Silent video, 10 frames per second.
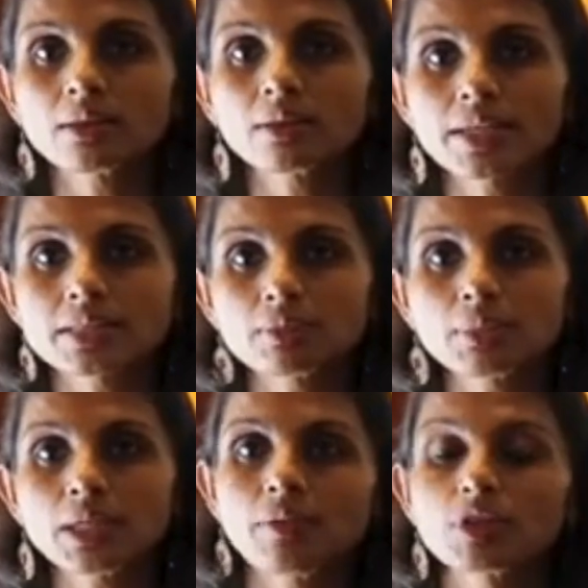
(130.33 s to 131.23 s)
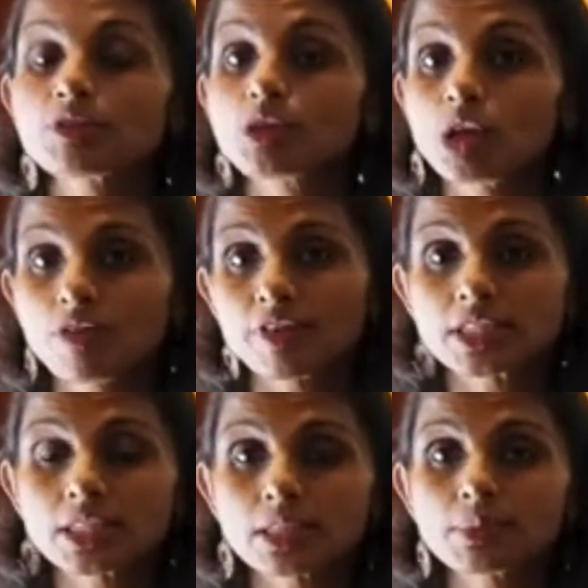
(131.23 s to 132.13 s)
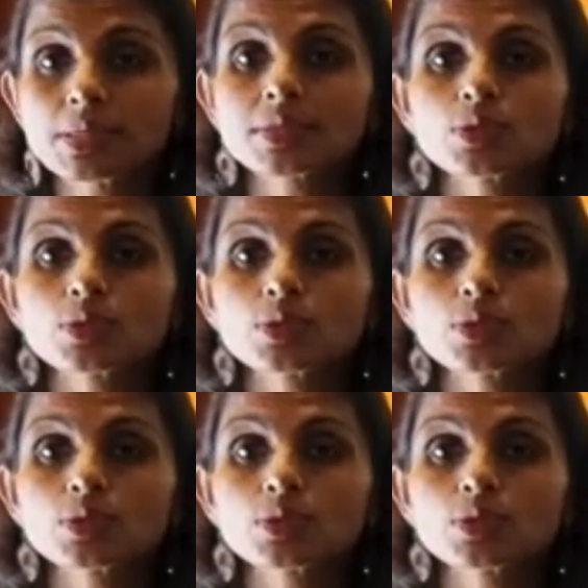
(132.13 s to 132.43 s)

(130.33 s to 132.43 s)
recipe with full of vegetables.